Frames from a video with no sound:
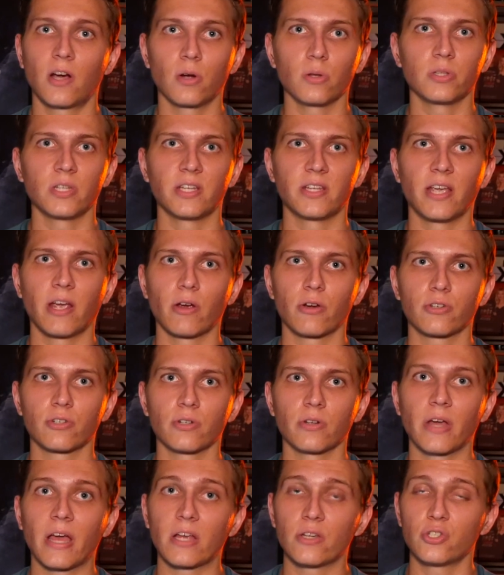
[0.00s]
our lead
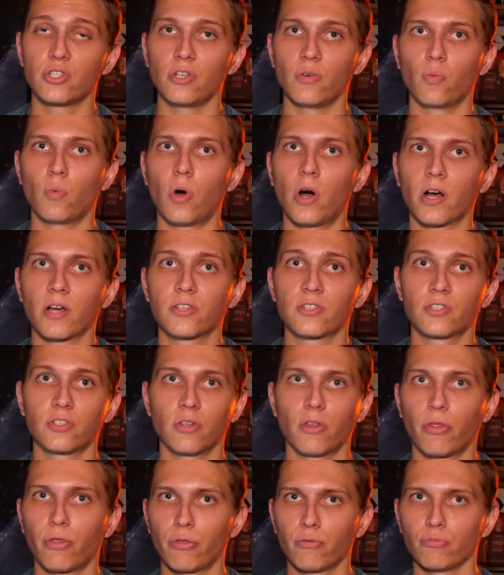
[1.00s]
character as she walks
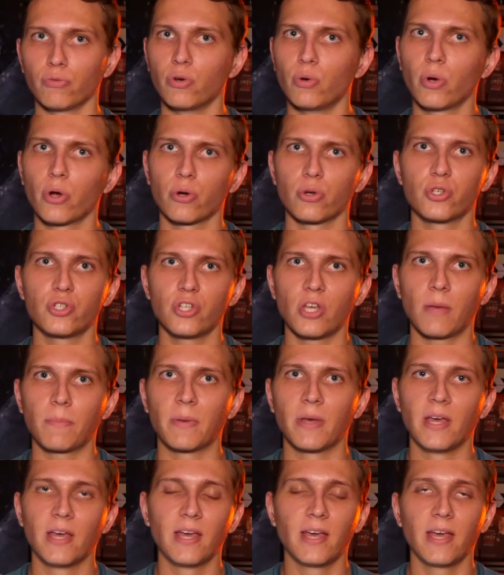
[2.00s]
through her ship.
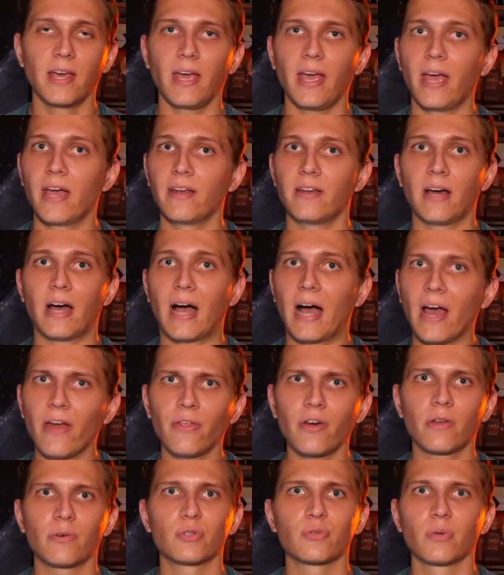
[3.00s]
And I
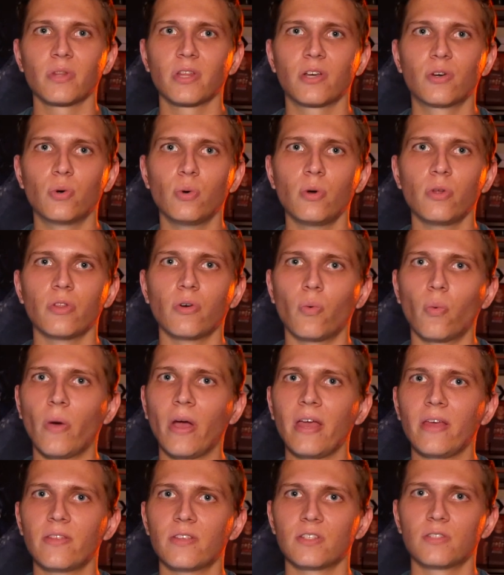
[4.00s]
thought it was really cool the
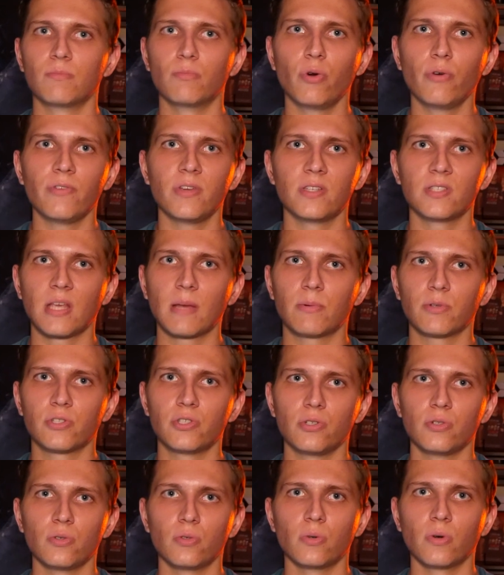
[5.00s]
way this movie is able
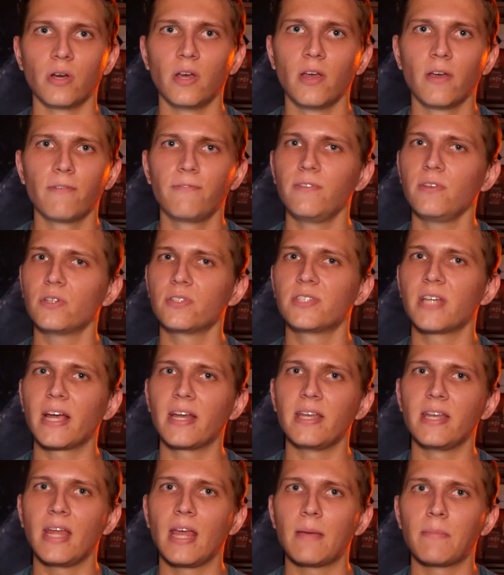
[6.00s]
to feel
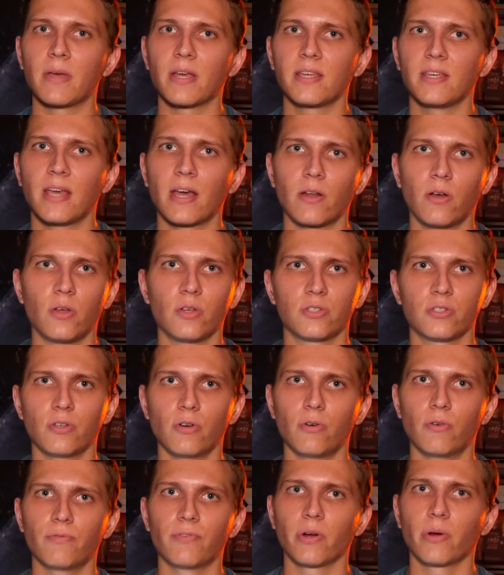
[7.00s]
dynamic, yet
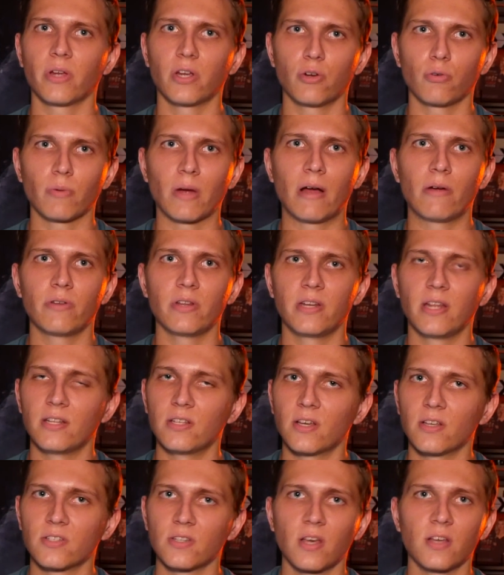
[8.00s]
also very grounded in
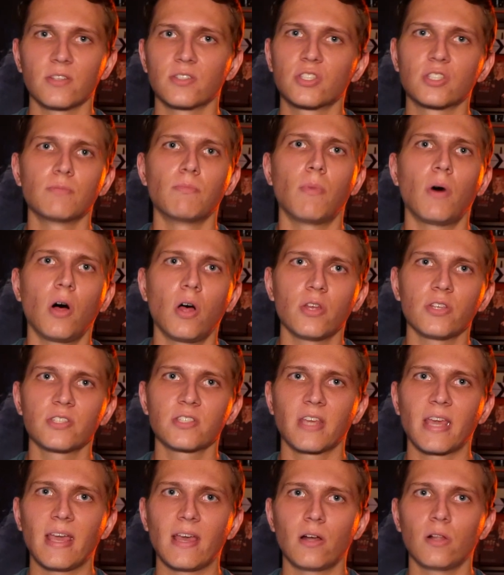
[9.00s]
a
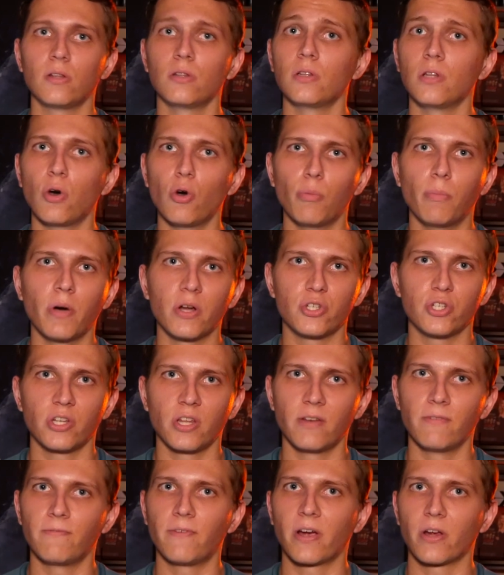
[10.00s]
small-scale, low-budget
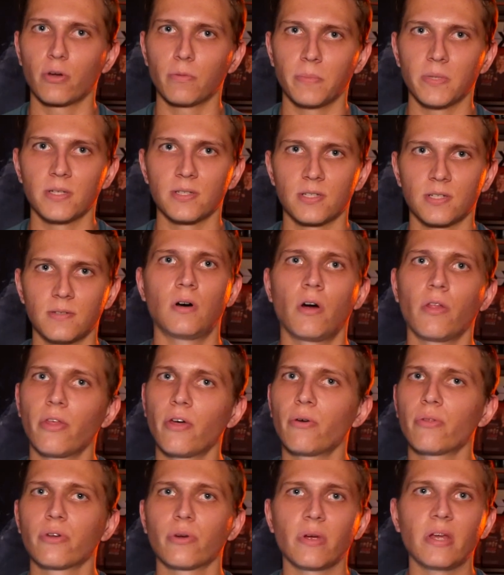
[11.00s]
environment.
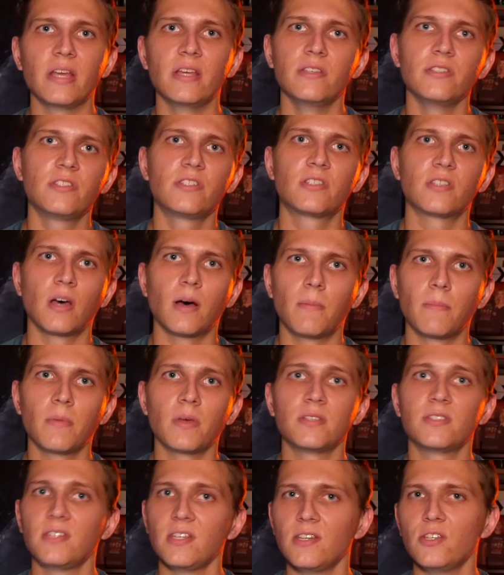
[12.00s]
Although there is some
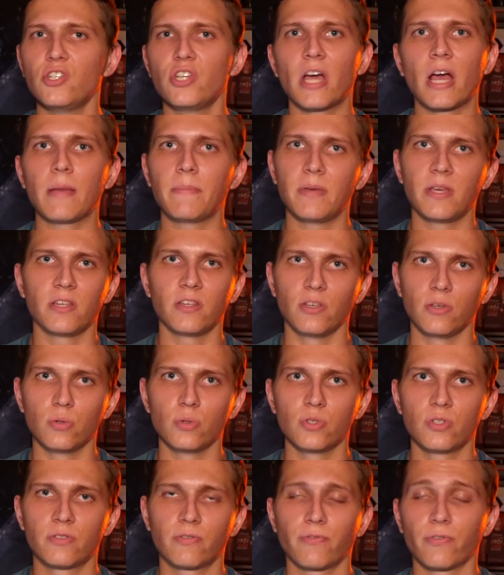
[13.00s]
CGI being
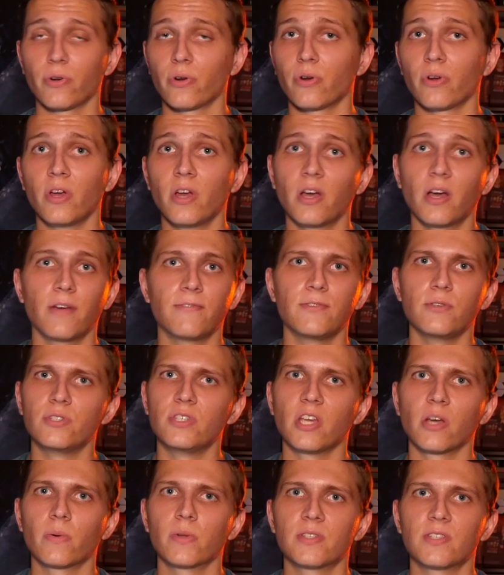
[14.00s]
used for a few
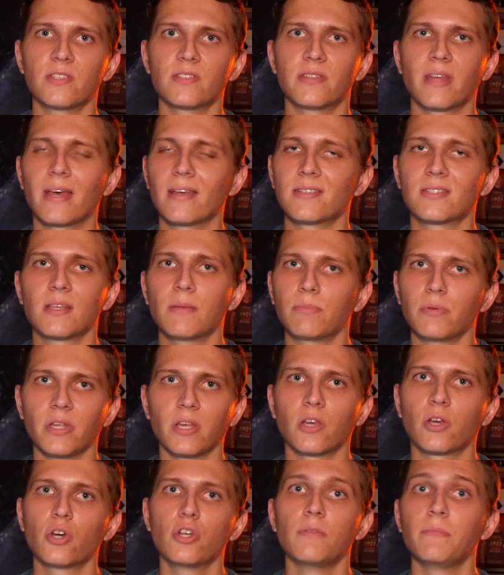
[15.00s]
sequences that simply
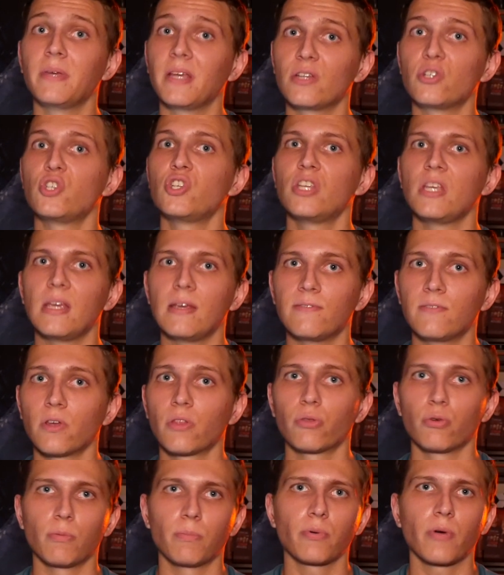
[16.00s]
couldn't be achieved
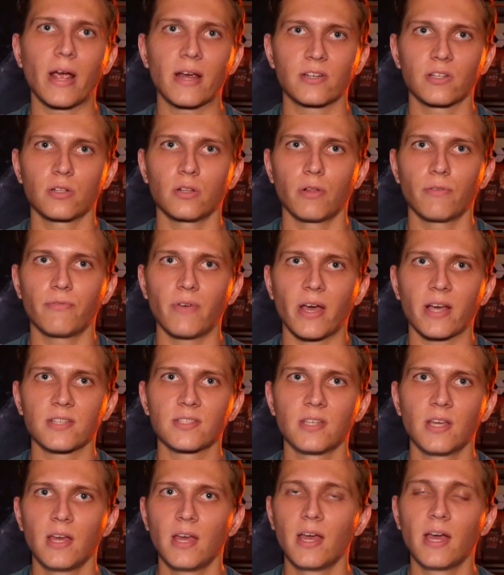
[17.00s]
through practical
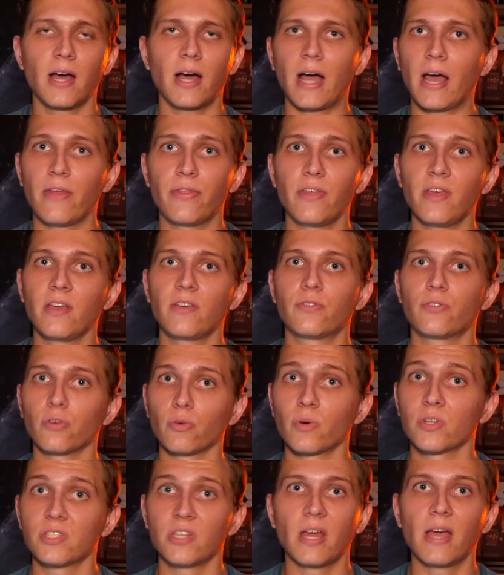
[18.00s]
effects, I think there
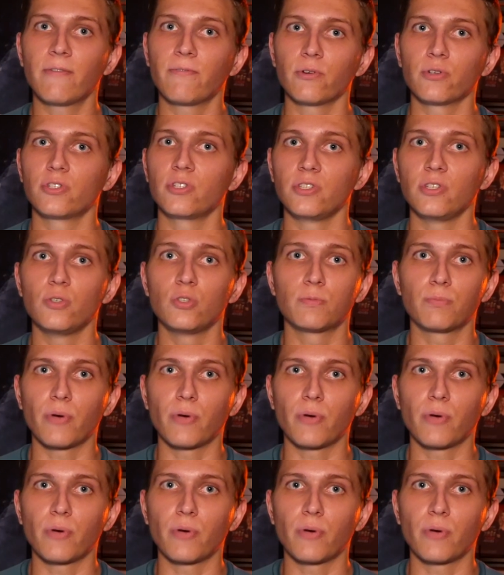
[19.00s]
was an effort to use